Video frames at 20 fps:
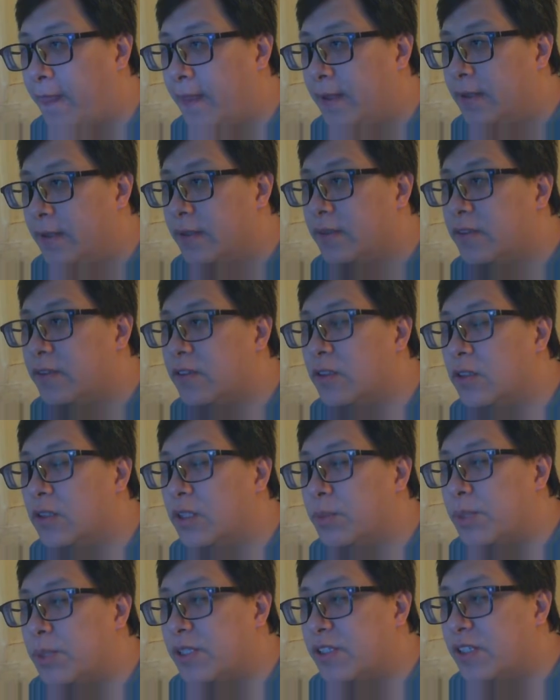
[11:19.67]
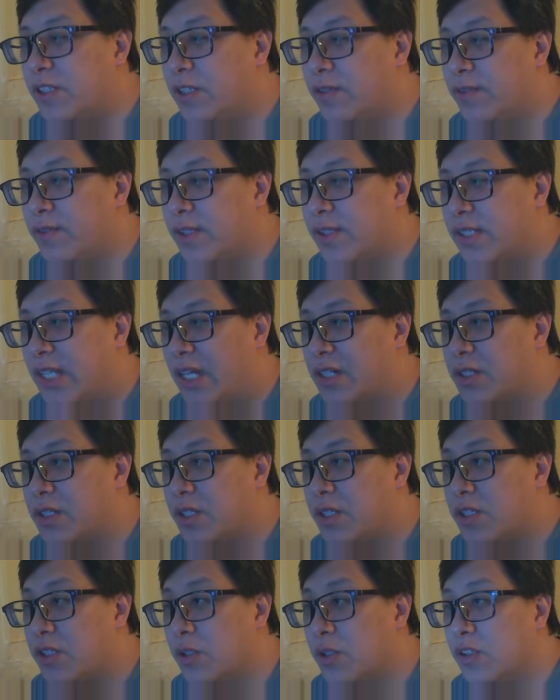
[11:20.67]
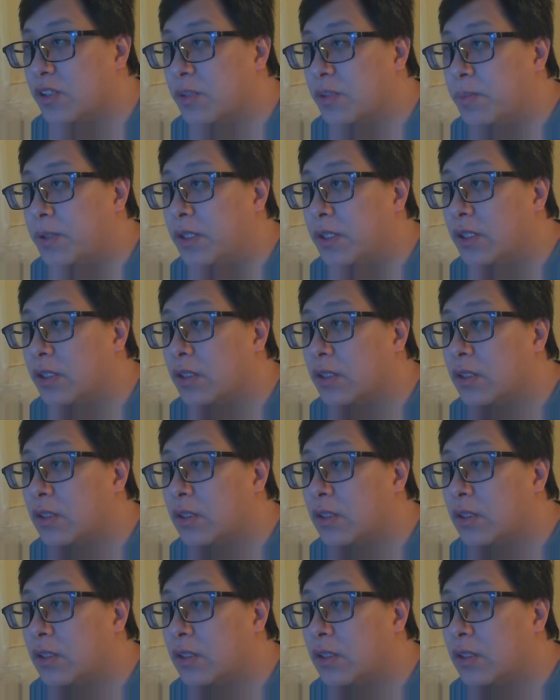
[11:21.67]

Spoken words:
So let me see if this actually shows up here.